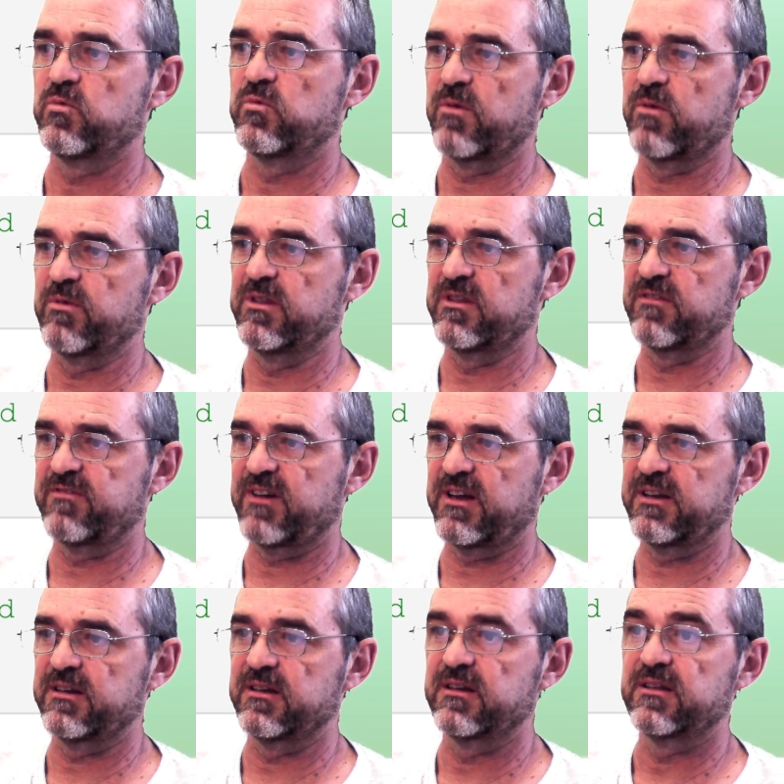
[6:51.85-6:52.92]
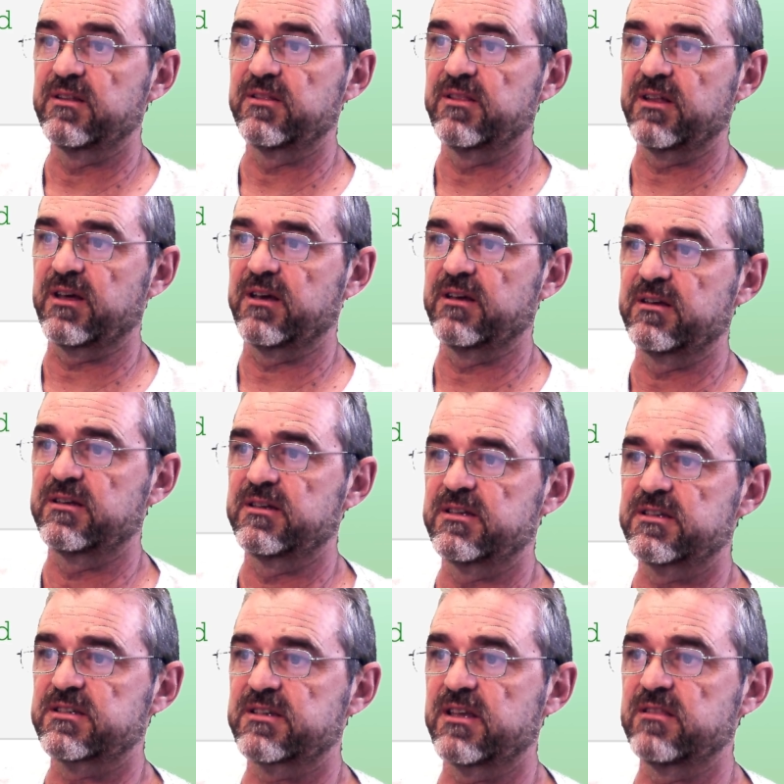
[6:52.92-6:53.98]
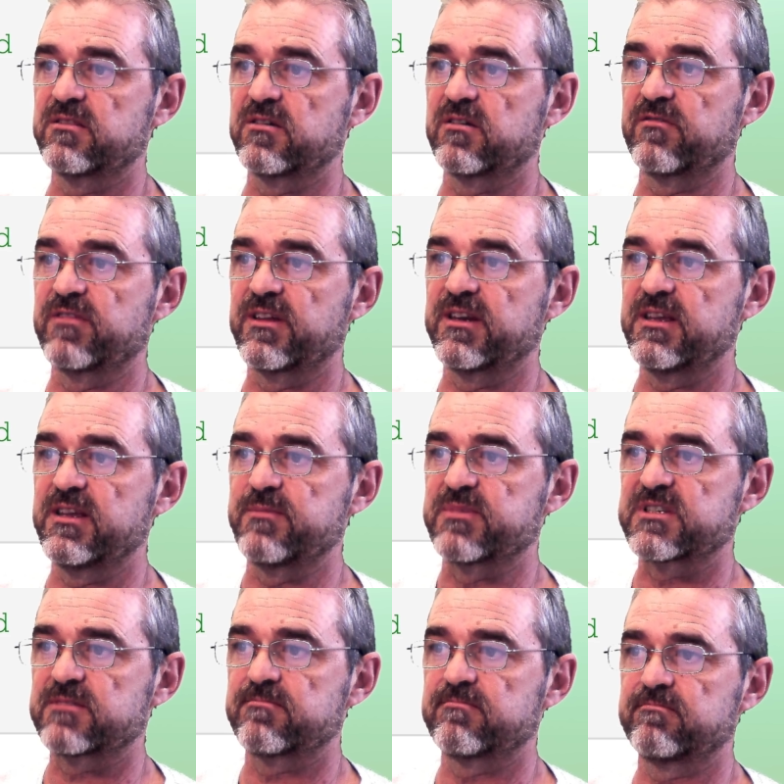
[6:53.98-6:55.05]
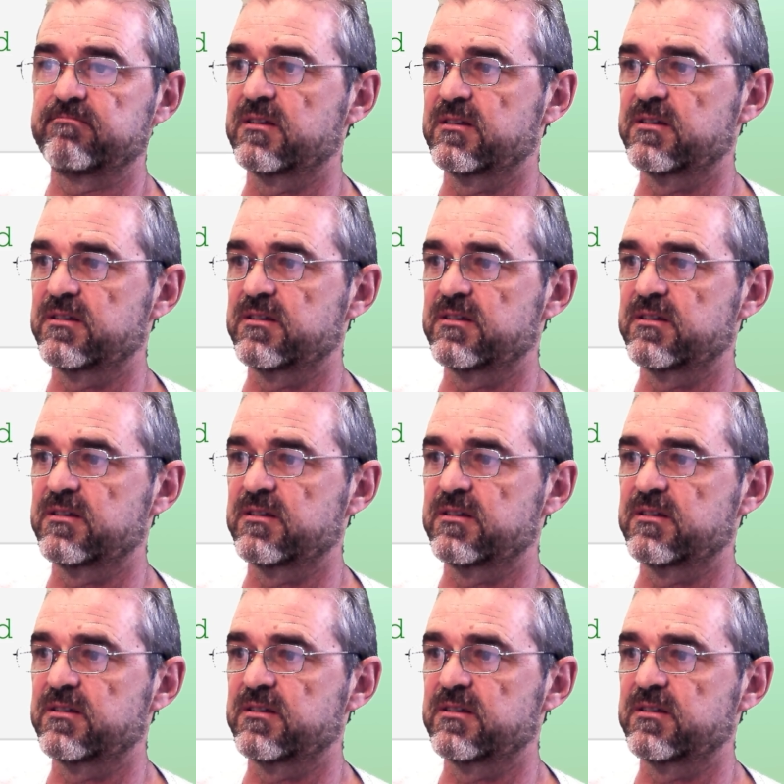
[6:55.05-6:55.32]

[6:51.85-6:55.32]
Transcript: We will define the center of the ellipse,